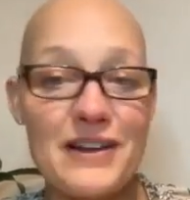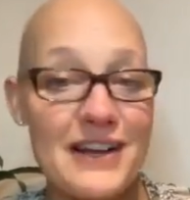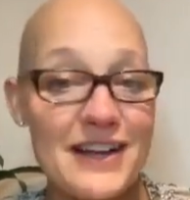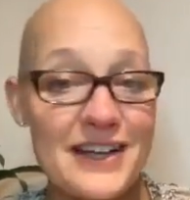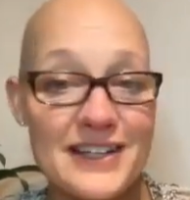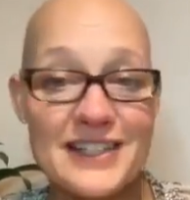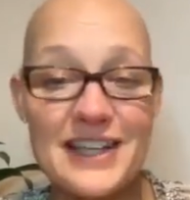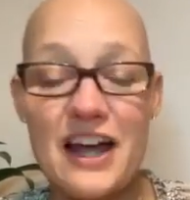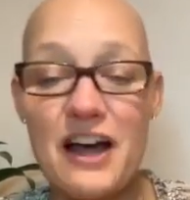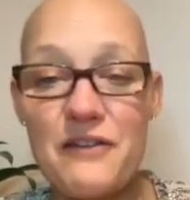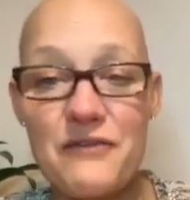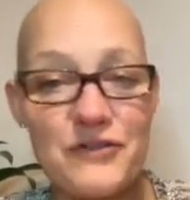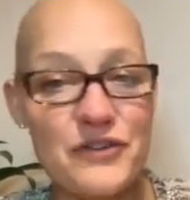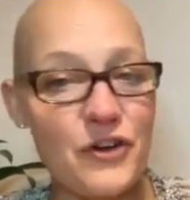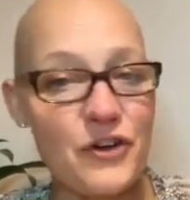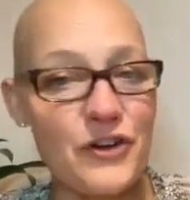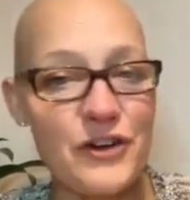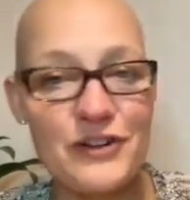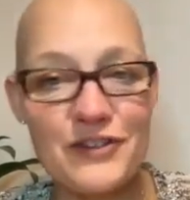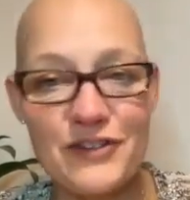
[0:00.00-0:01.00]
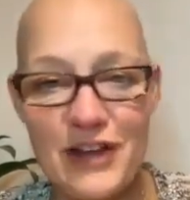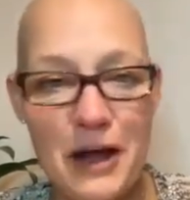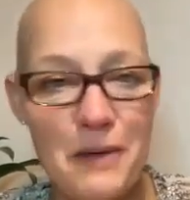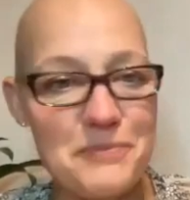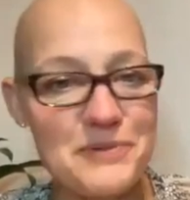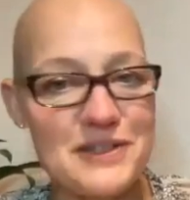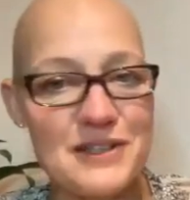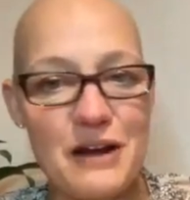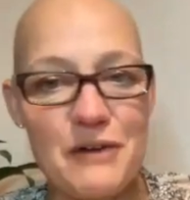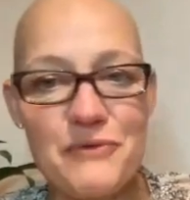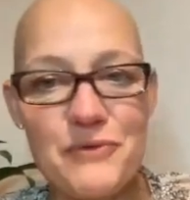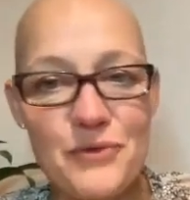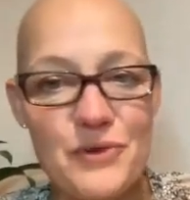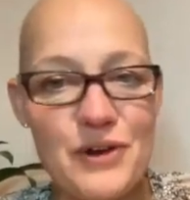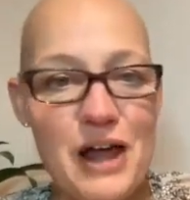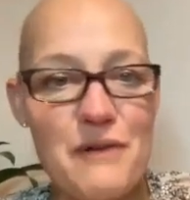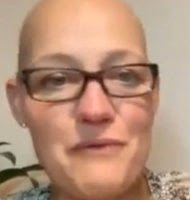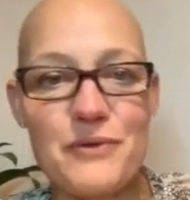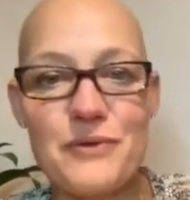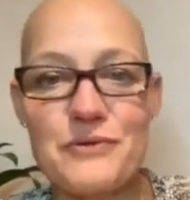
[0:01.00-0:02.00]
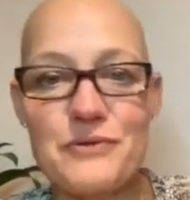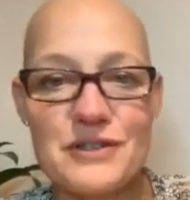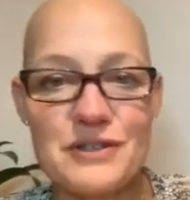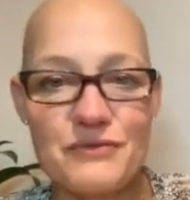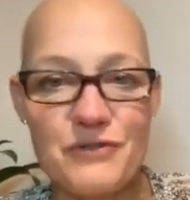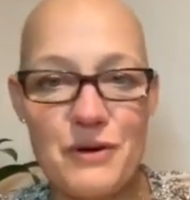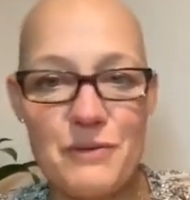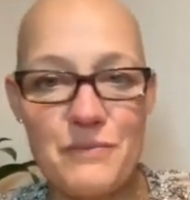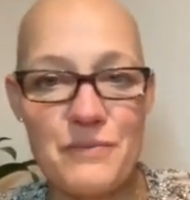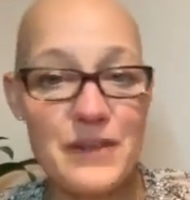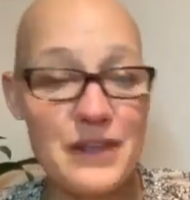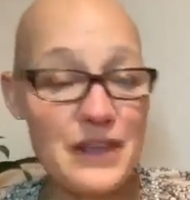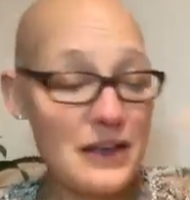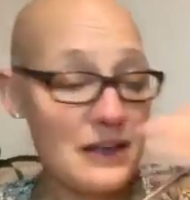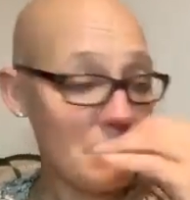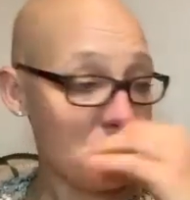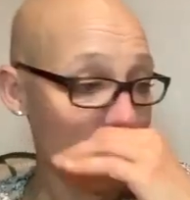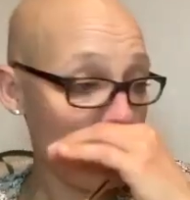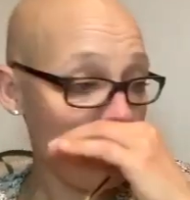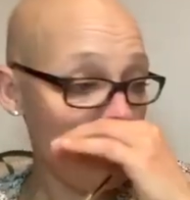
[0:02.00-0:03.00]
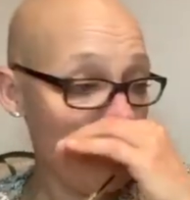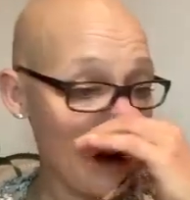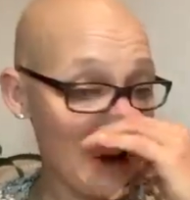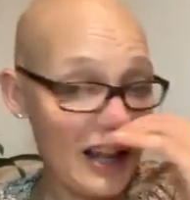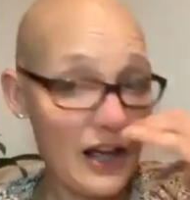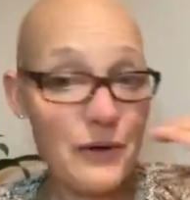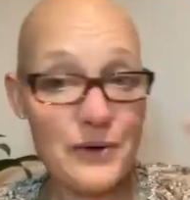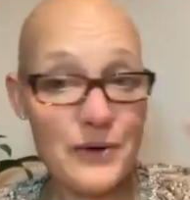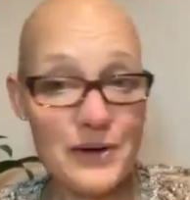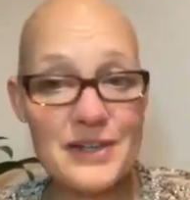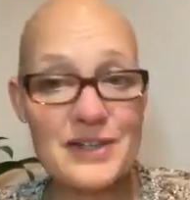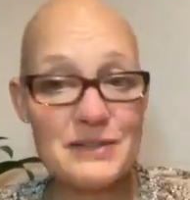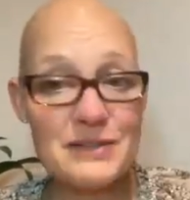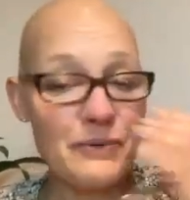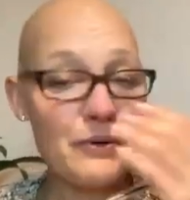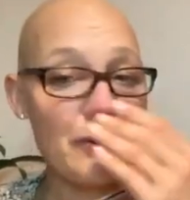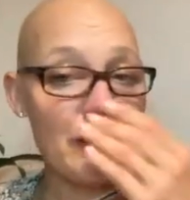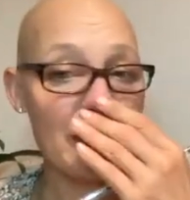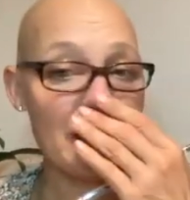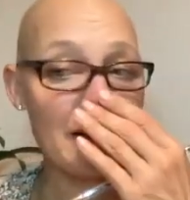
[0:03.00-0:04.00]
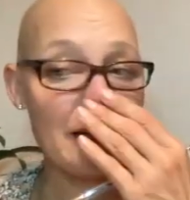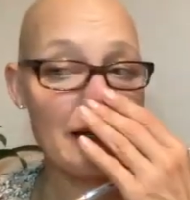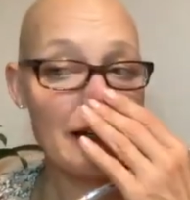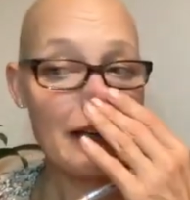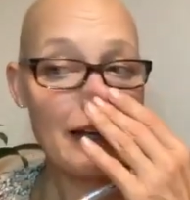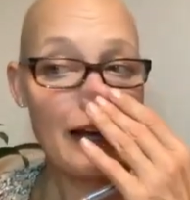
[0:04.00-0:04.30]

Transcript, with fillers: like I say, I've gone up several levels from from my lowest point.